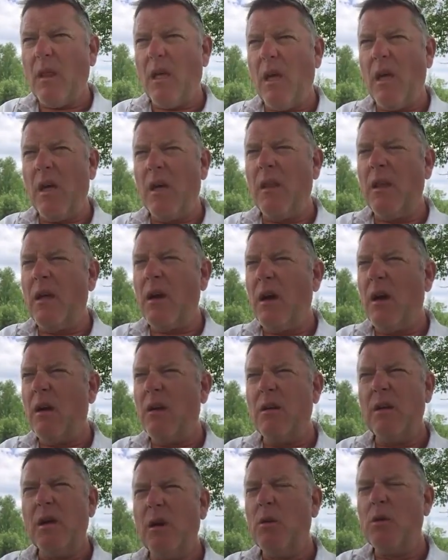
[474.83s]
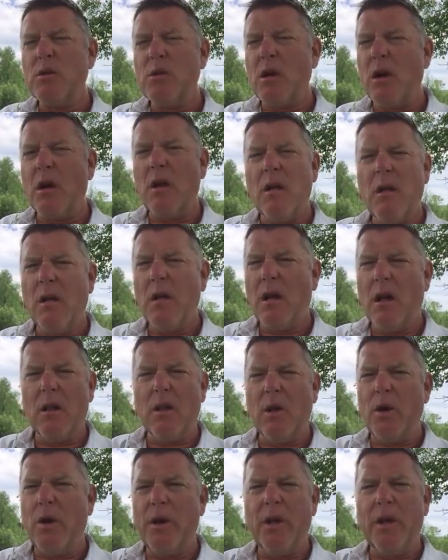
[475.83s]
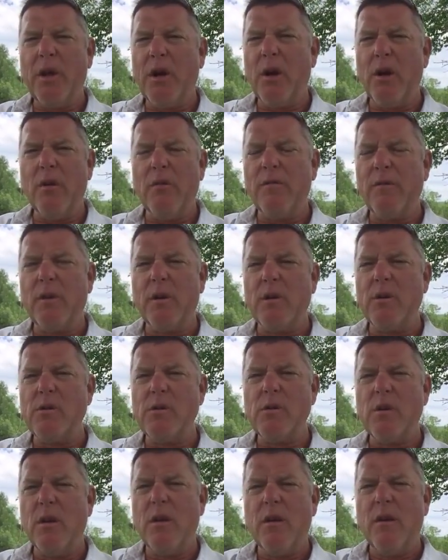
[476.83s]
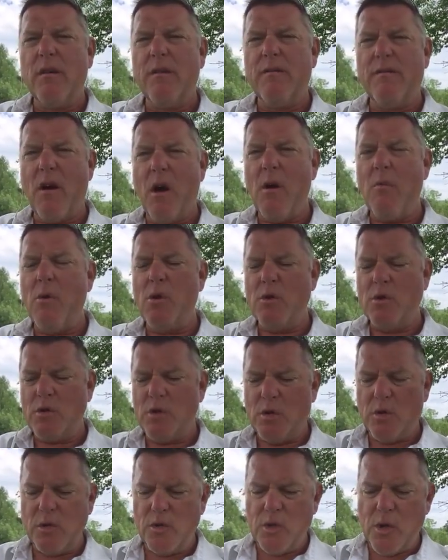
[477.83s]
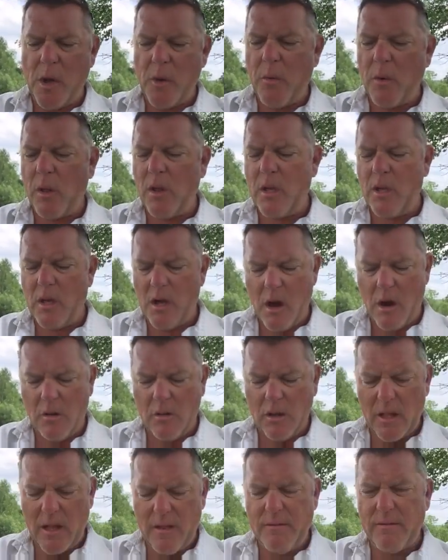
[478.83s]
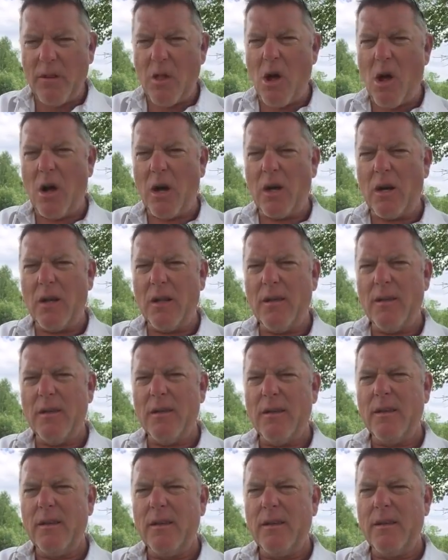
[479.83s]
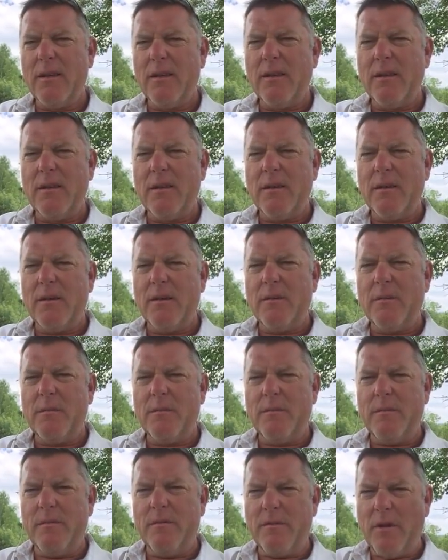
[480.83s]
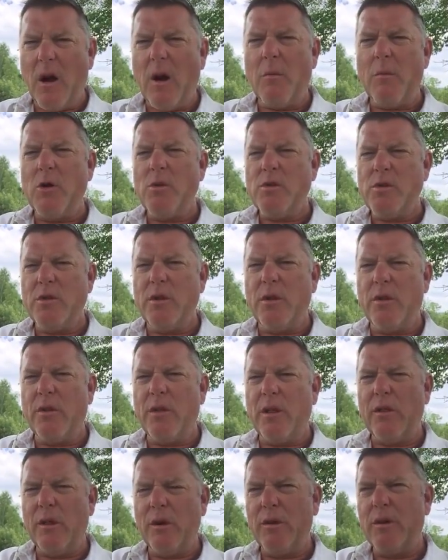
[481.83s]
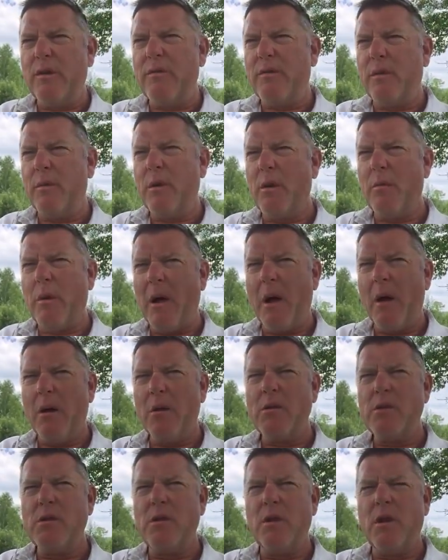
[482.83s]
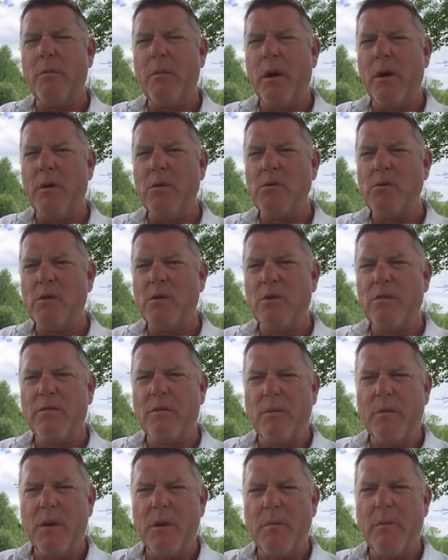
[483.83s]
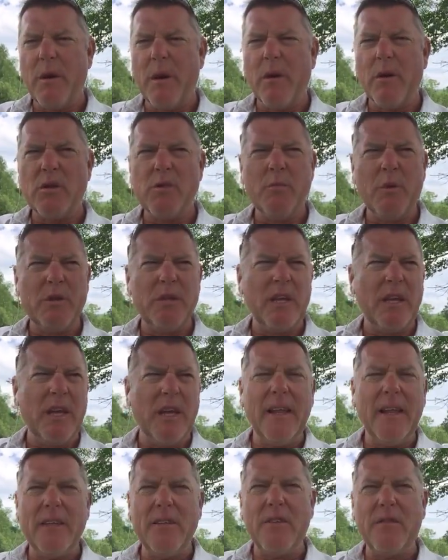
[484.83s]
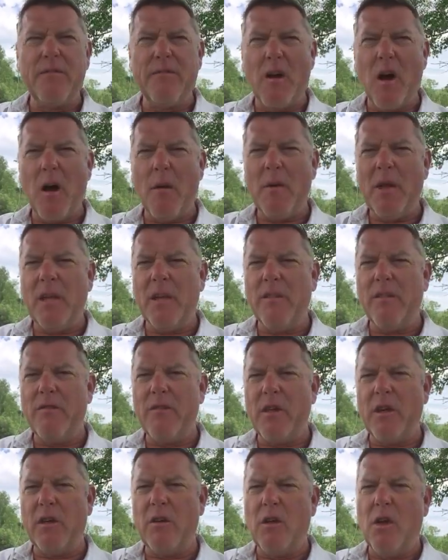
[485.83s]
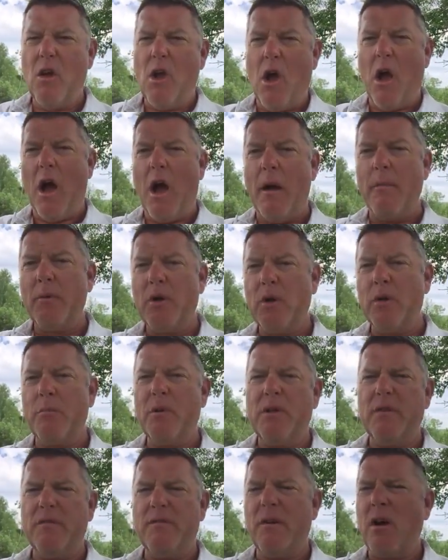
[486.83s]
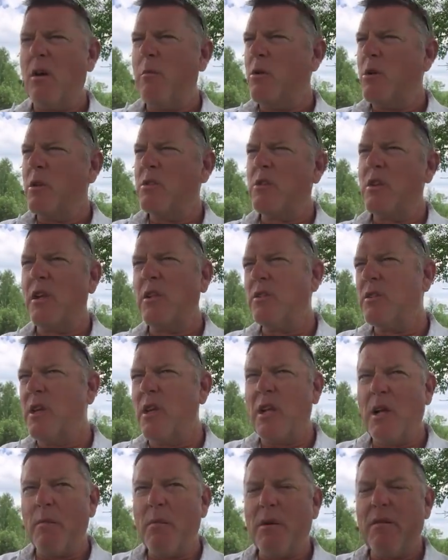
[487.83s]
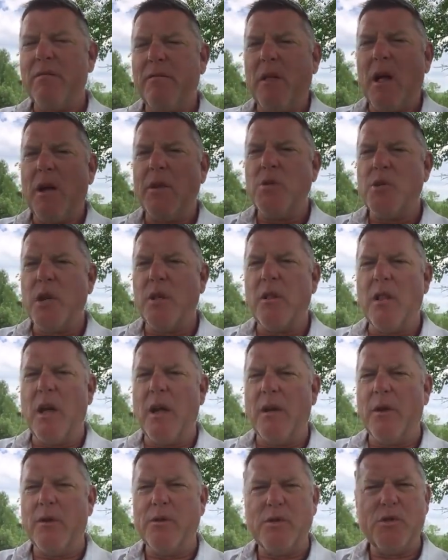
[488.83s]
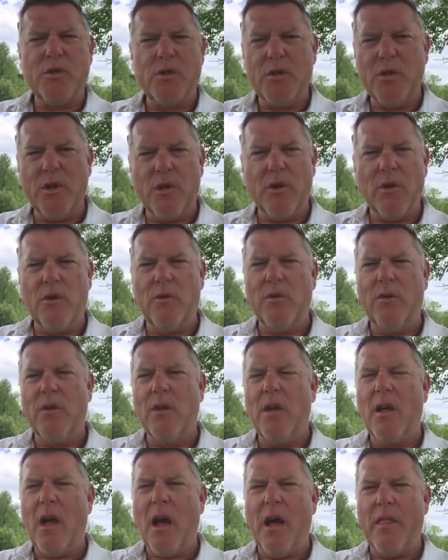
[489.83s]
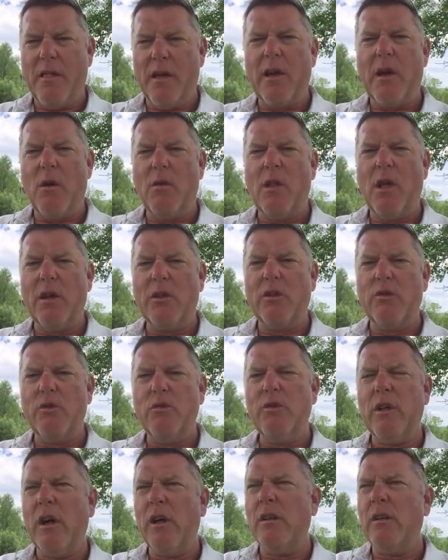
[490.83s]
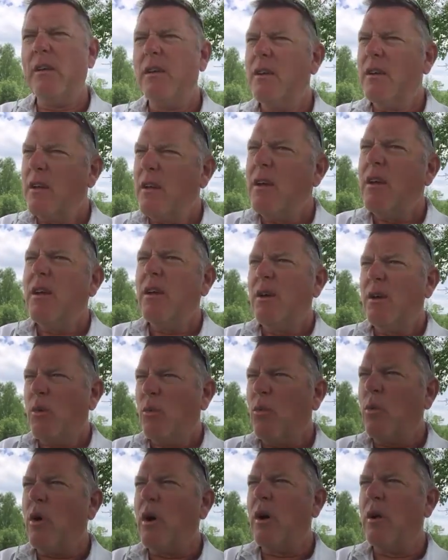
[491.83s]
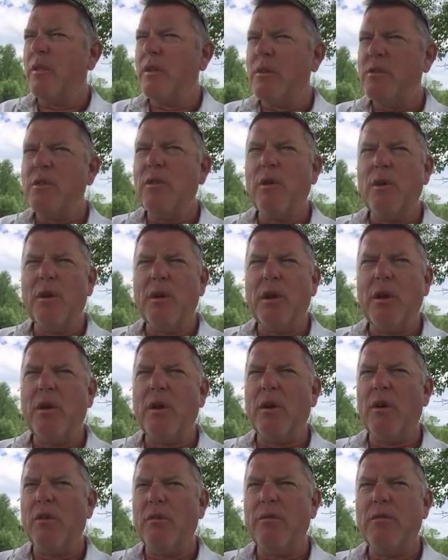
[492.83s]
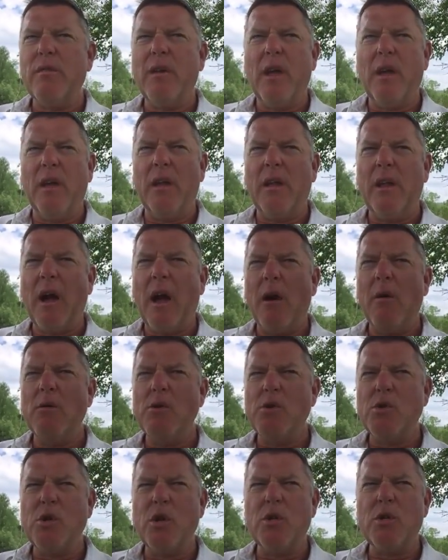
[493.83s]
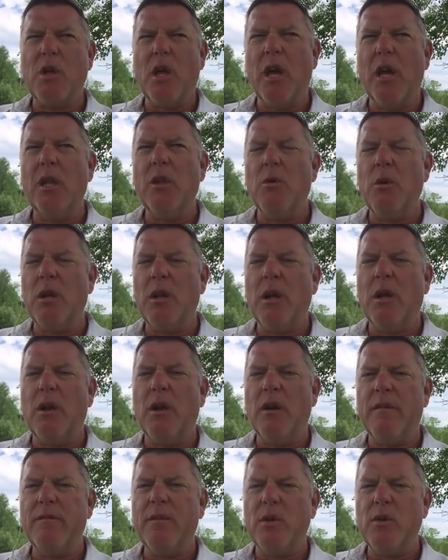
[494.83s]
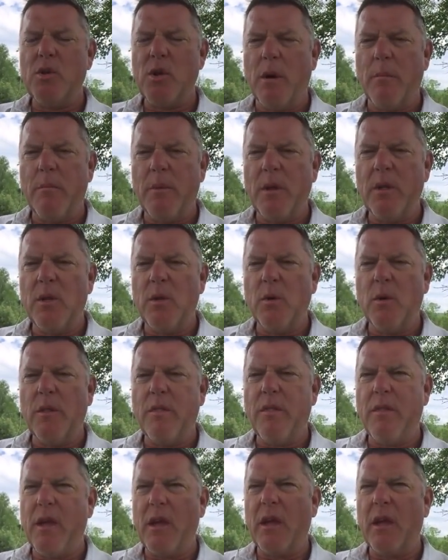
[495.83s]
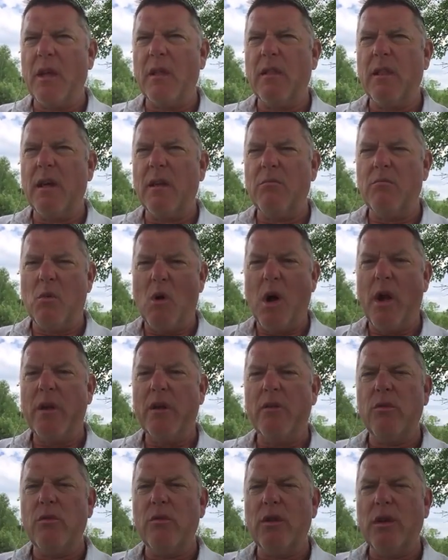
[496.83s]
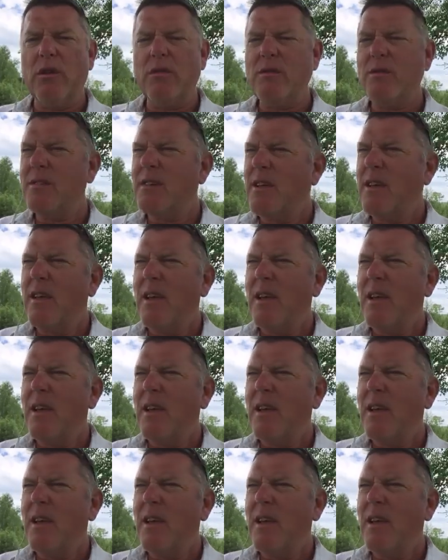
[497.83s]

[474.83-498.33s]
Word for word: And uh, it was a, a learning curve because farmers generally are lifelong farmers. You know, they learned it from their parents, and their parents learned it from their parents. But to into farming and think I'm going to be a farmer, that's like saying I'm going to fly jetliners. You know, I think I would like to do that. Well, there's a learning curve. And I was just ignorant enough to jump into it thinking that, well, I can do this.